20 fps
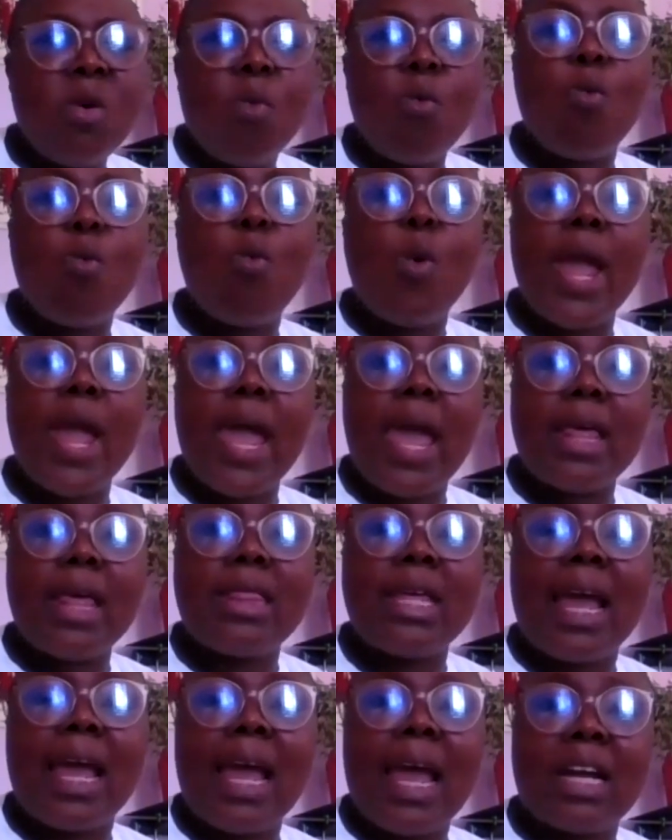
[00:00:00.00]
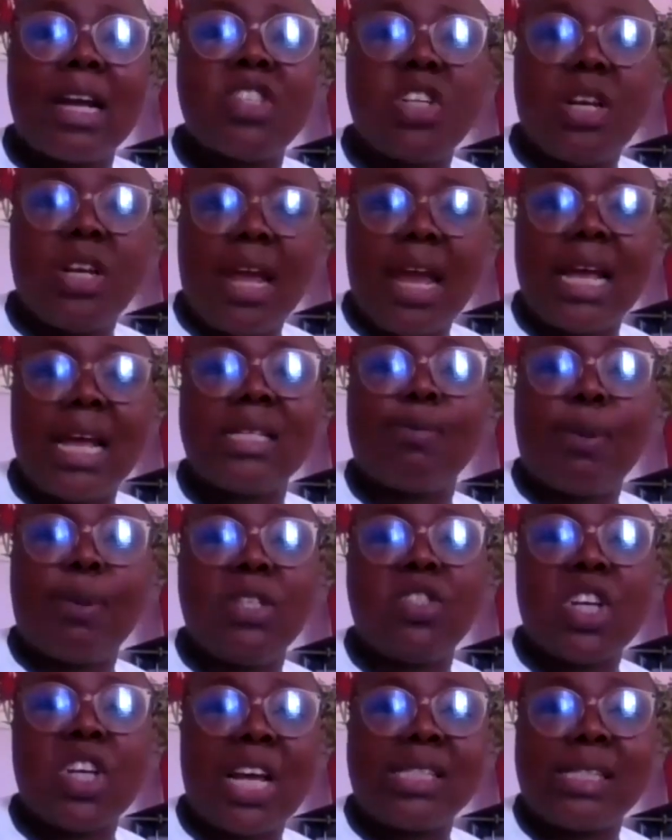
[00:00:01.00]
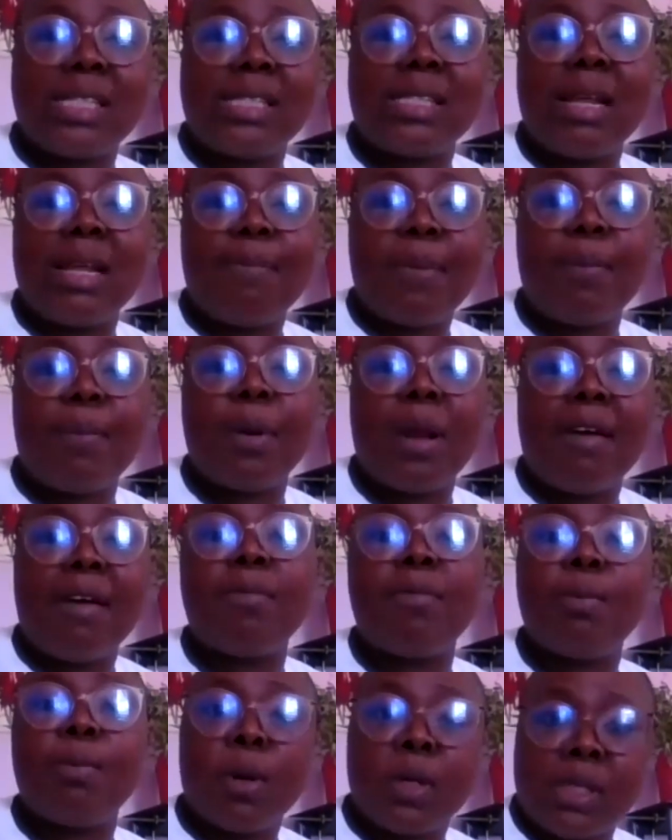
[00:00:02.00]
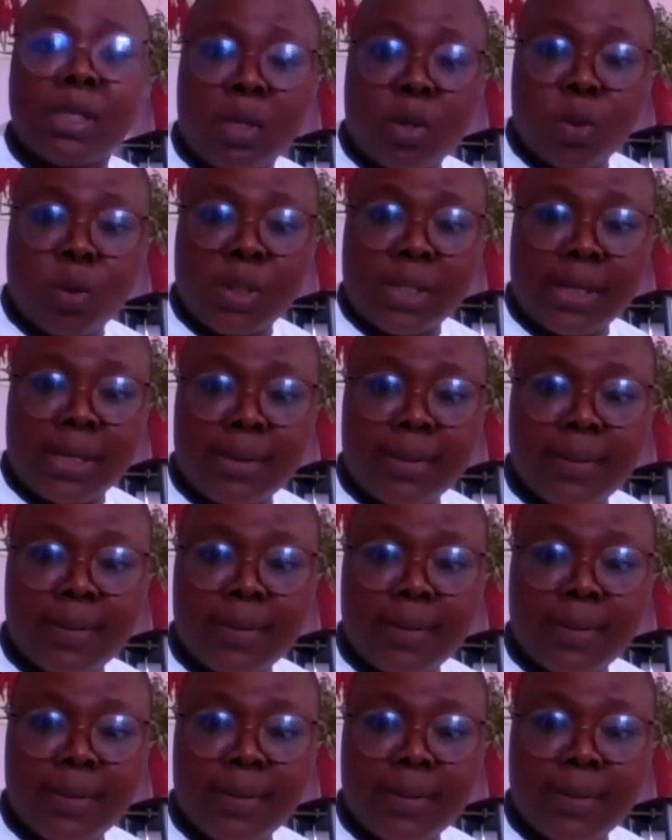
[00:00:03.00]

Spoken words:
where there actually has been justice and people have been prosecuted.